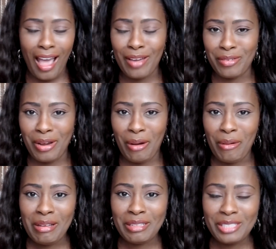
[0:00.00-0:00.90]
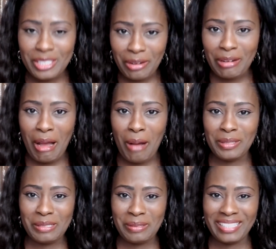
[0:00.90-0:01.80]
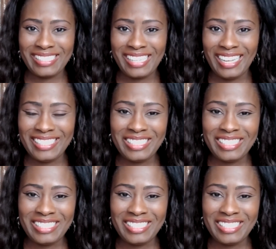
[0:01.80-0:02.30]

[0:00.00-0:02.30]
I don't know. Share your comments with us, guys.